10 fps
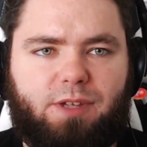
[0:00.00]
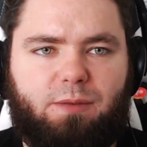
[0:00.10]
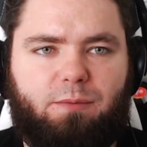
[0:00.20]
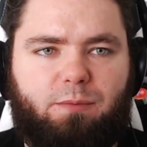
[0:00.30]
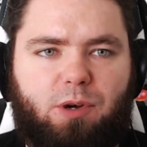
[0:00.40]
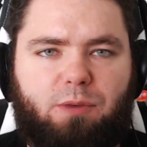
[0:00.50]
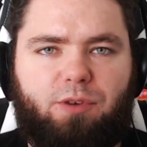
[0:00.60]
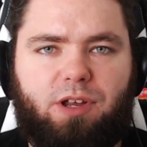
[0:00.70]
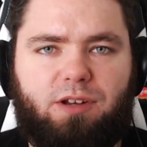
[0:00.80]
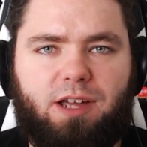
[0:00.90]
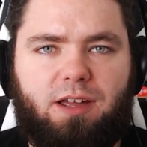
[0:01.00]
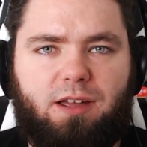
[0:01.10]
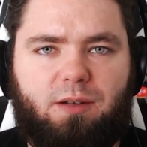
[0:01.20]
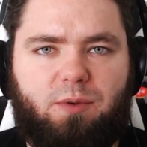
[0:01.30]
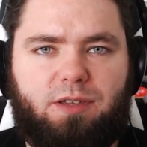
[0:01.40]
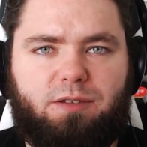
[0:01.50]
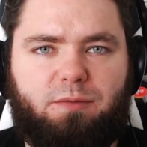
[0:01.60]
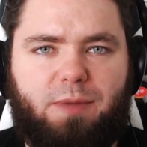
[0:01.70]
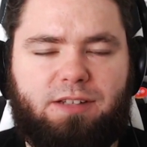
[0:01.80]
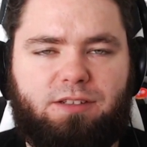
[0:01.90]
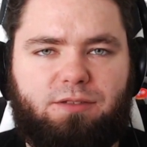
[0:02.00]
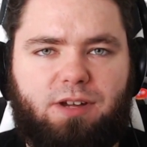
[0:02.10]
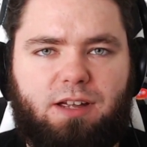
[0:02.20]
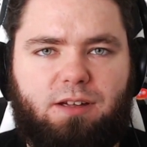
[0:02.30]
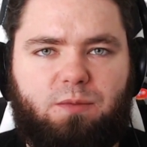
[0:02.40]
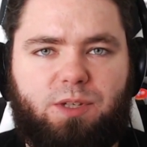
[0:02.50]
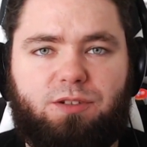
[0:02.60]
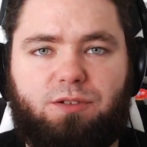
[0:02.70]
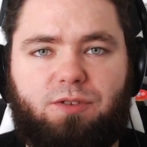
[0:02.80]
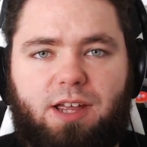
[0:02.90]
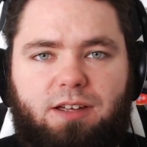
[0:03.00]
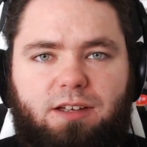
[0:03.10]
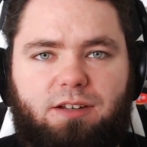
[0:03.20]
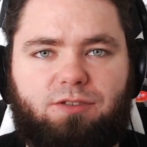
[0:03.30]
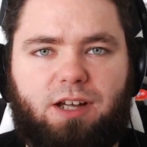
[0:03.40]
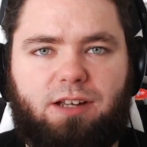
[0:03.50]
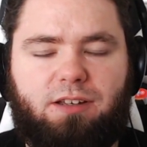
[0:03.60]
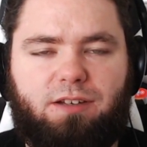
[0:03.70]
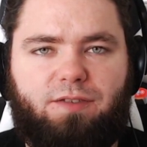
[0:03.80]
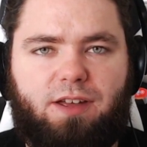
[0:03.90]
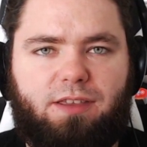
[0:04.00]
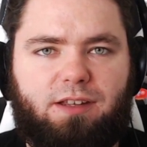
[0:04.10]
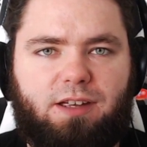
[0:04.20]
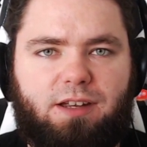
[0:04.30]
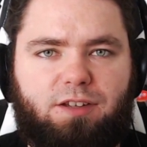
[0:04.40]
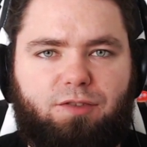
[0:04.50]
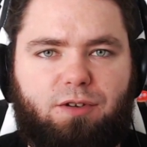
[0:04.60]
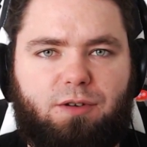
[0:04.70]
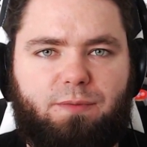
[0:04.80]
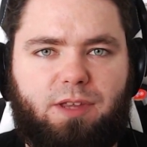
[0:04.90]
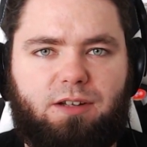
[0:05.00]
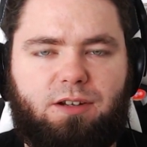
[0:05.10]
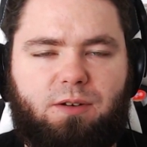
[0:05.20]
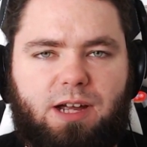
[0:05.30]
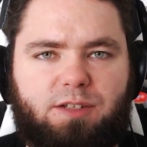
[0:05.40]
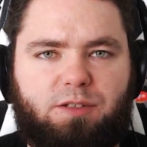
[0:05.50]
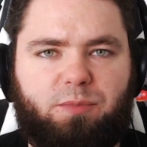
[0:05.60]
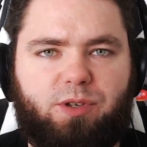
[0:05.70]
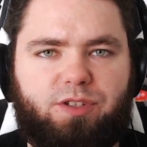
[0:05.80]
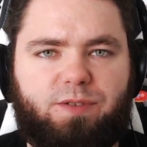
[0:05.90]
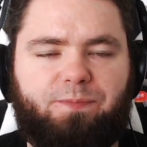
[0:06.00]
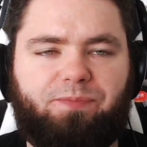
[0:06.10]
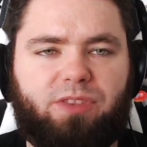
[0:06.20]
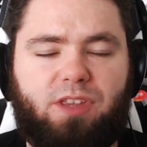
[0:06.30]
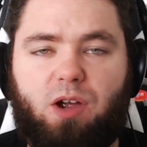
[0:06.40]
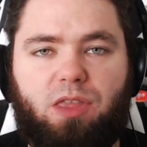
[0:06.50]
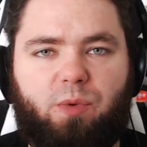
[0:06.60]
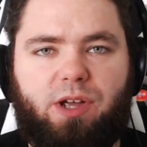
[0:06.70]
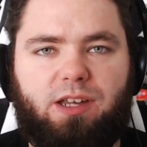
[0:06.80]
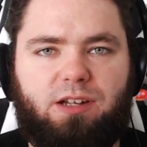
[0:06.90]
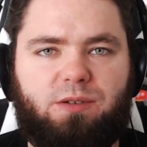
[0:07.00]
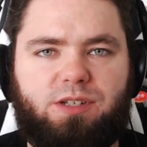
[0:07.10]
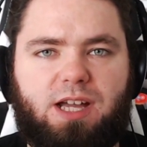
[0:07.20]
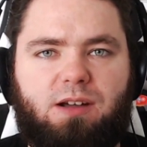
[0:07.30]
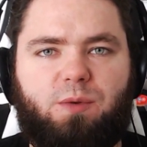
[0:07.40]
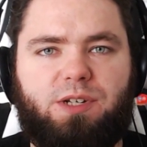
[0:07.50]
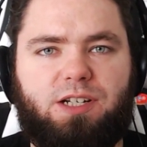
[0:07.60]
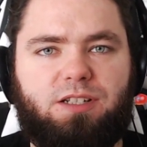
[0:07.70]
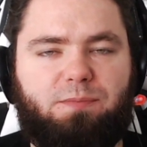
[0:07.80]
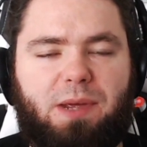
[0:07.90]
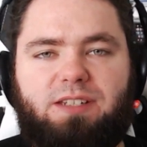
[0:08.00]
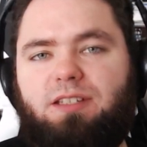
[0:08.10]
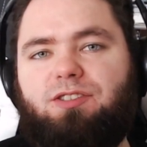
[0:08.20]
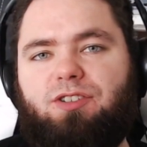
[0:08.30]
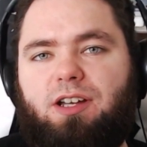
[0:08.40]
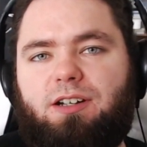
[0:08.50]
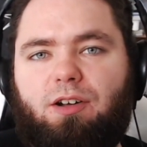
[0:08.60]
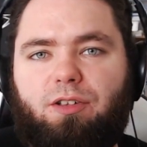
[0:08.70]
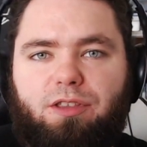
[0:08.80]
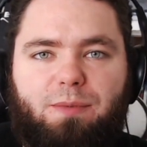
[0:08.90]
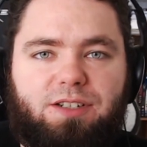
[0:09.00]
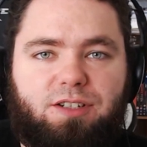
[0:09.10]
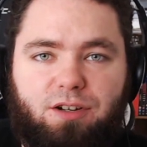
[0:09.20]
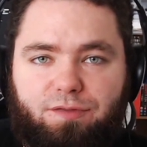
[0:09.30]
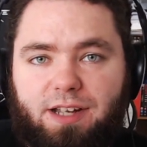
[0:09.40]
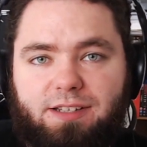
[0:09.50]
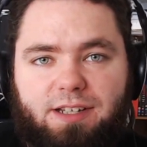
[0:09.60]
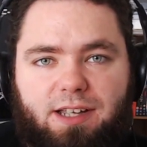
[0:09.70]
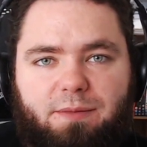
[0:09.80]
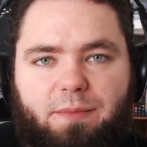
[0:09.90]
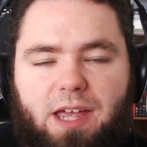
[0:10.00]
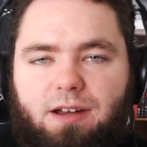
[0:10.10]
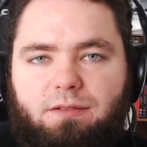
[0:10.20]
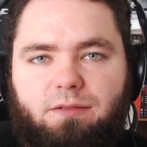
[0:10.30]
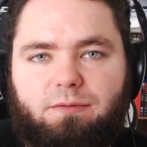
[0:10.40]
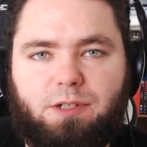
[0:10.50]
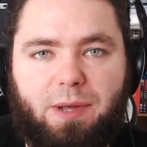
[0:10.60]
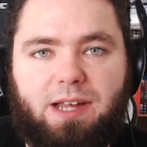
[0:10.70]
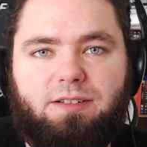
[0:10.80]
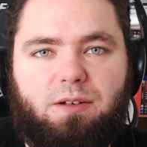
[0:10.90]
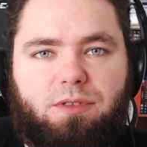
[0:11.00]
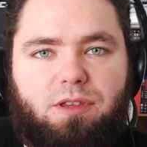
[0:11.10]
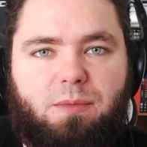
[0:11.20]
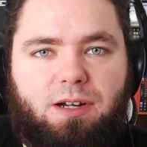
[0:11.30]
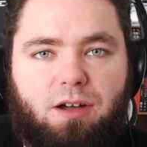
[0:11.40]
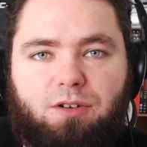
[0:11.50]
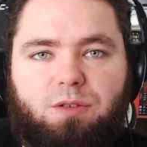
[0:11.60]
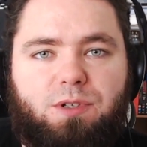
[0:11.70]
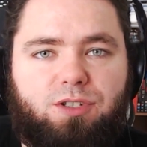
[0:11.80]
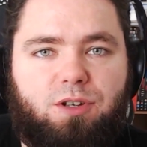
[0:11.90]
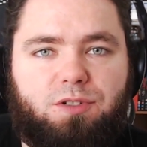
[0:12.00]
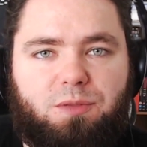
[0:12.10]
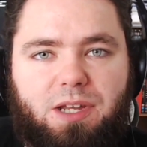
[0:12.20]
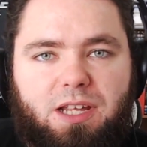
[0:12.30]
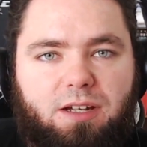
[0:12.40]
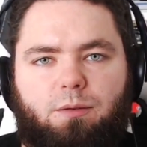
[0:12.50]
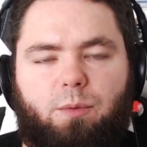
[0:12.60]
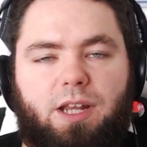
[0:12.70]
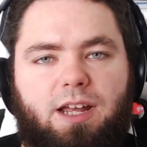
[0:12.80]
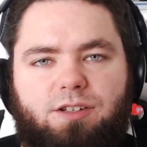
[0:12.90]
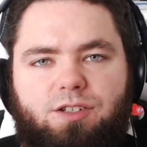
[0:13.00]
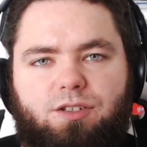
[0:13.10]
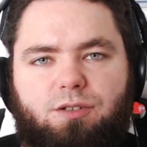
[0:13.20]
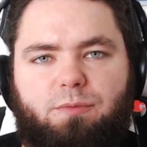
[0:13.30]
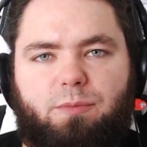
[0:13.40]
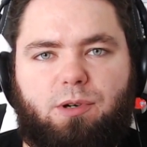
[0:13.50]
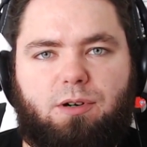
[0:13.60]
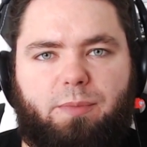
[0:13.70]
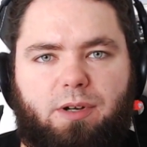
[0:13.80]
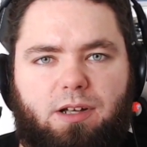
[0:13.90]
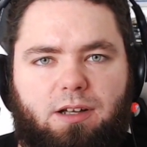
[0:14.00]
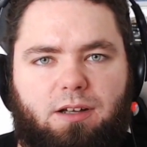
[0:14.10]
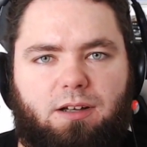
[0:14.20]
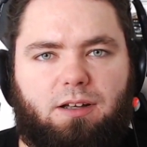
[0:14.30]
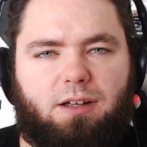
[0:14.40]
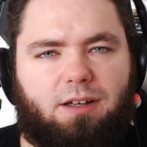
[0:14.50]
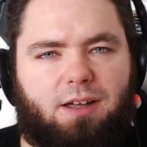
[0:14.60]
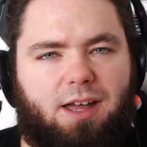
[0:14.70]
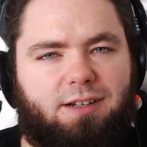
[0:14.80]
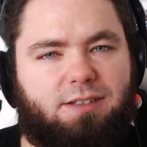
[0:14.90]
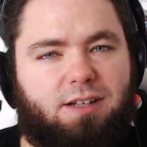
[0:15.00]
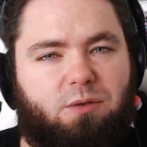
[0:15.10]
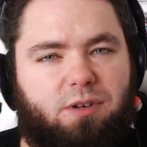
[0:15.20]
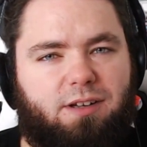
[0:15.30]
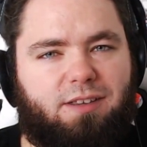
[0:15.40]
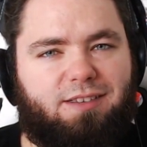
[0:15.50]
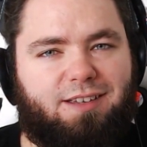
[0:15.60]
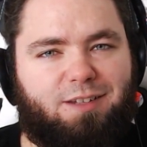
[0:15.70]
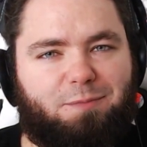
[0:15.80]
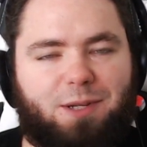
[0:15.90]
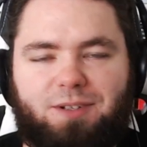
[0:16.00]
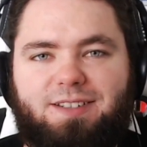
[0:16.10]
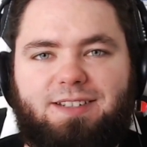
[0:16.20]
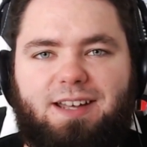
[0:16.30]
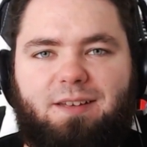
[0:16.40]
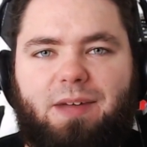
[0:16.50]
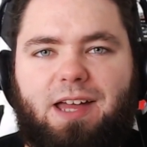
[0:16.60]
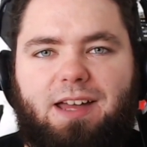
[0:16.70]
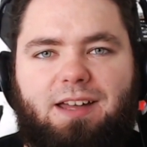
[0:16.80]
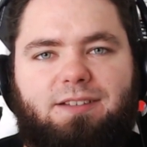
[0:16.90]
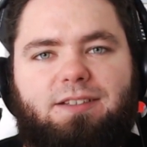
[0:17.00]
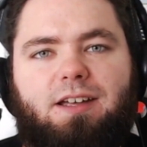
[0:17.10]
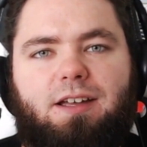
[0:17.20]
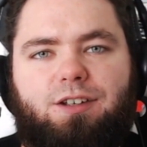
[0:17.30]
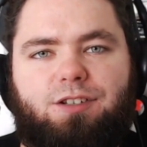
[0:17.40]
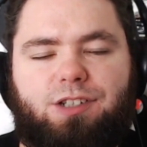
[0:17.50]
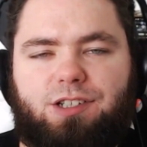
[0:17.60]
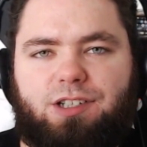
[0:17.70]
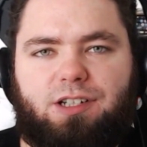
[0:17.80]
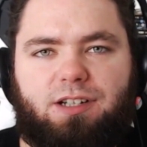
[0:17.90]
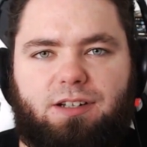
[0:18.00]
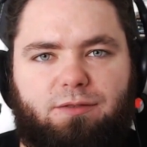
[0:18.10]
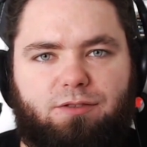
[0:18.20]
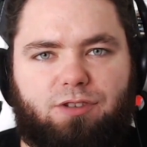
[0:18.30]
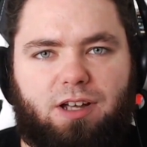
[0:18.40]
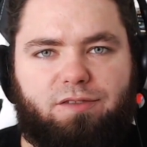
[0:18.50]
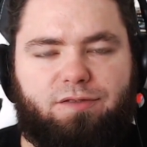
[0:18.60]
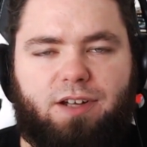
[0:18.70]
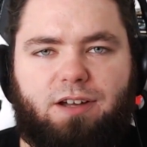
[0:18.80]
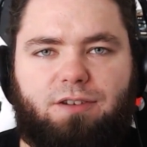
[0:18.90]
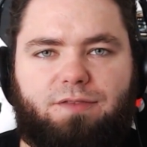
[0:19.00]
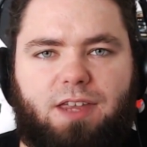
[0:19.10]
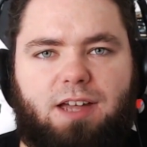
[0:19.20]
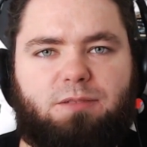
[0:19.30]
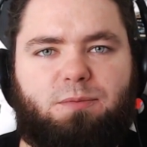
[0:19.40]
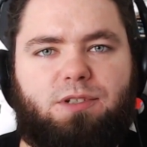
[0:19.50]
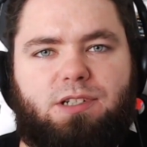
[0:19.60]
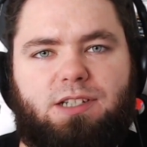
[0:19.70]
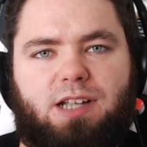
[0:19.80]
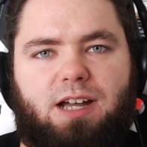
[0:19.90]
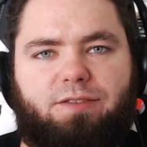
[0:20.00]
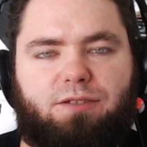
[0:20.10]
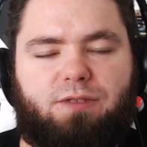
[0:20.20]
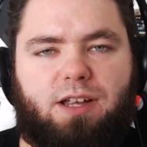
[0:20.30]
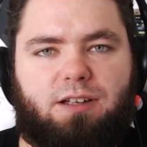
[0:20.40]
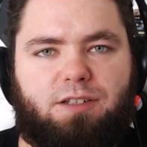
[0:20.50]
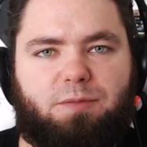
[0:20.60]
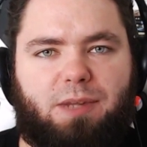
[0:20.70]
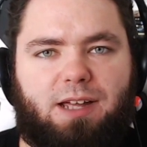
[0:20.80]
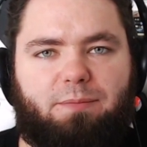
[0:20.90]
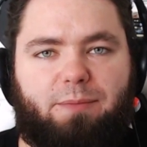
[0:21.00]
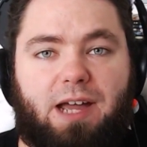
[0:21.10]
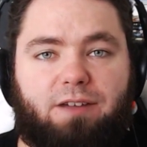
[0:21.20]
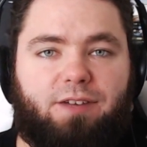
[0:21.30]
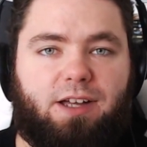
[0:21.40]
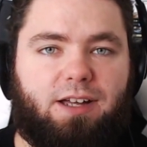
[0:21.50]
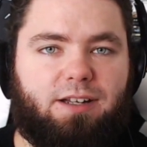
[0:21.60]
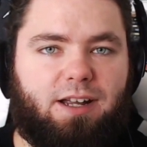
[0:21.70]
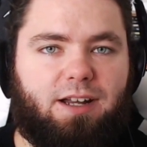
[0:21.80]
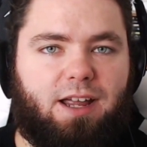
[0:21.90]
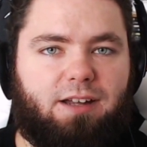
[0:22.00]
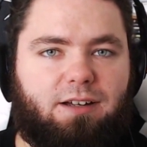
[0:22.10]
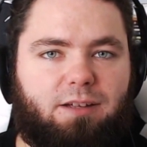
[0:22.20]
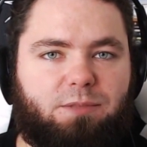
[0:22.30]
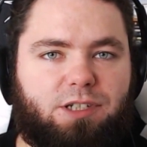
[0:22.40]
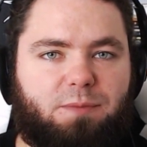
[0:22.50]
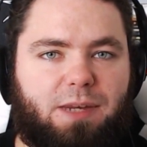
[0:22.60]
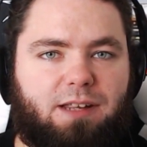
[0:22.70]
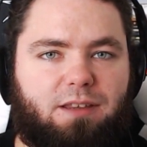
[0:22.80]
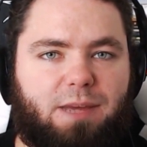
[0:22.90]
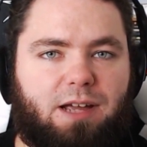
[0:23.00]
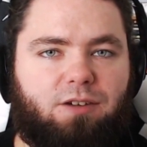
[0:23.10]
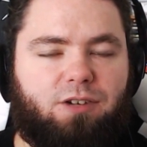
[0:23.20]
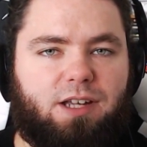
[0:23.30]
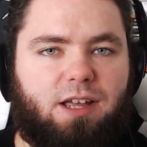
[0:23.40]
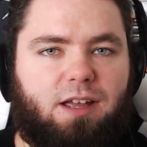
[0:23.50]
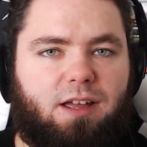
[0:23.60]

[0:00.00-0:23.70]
Mob reuniting with his master Reagan, we saw Reagan trying to defend the kids from the adult Espers the only way he knows how, which is to basically try and con them into not fighting him and debating with them in an argument, so to speak. We then saw Mob, Hanazawa, I think is Blondie's name, and Shinji try and fight off the Espers after Reagan's plan backfired and it ended up just making them angry.